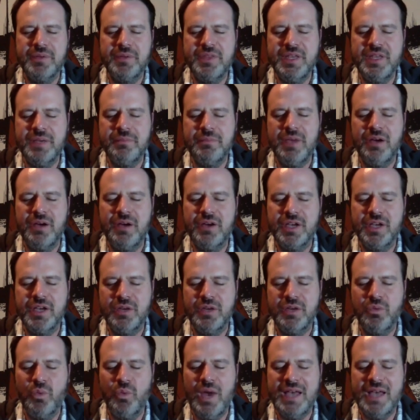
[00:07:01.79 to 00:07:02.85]

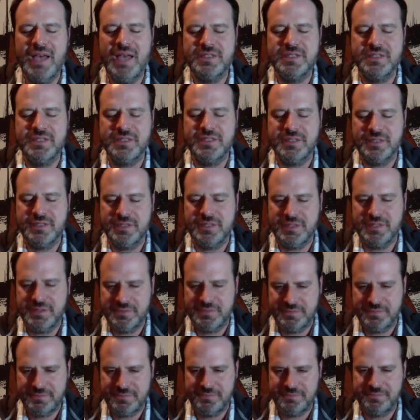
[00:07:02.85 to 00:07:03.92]
American West.
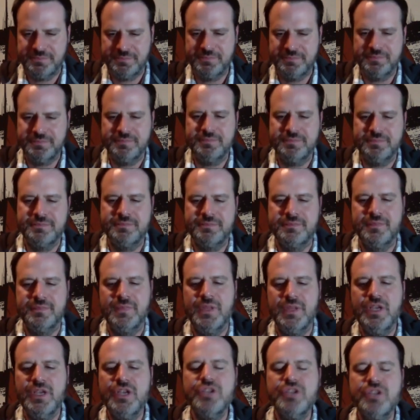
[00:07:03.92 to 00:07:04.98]

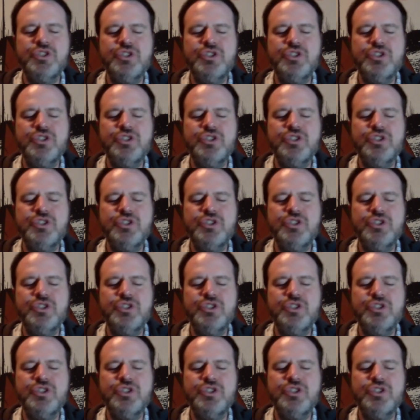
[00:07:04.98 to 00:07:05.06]
Too